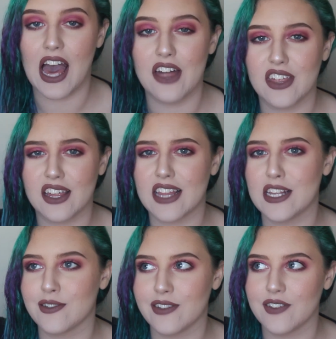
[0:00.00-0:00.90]
I think
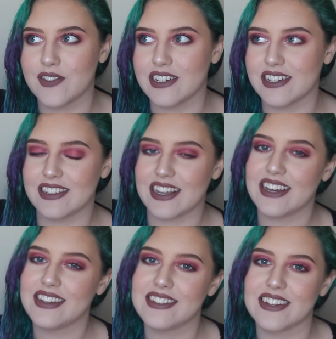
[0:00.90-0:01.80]
that's all I've got to
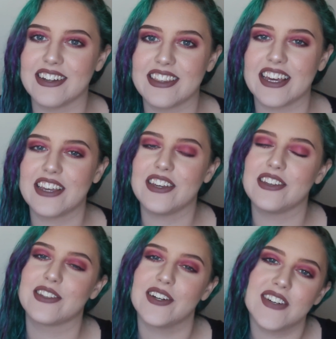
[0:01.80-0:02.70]
say, so thank
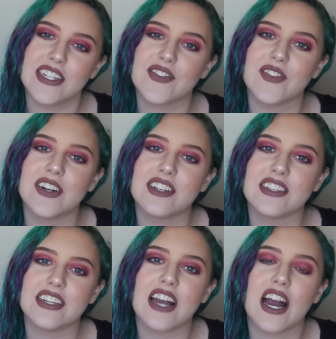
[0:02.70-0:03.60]
you so much for
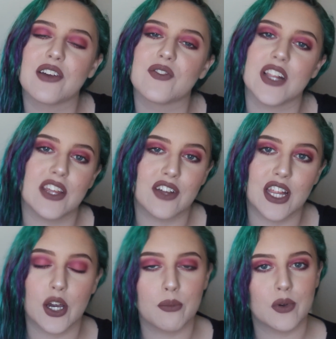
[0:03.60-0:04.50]
watching. I
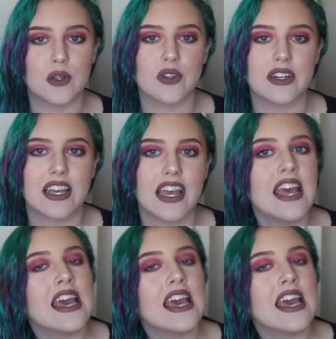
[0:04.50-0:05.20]
really hope you enjoyed it.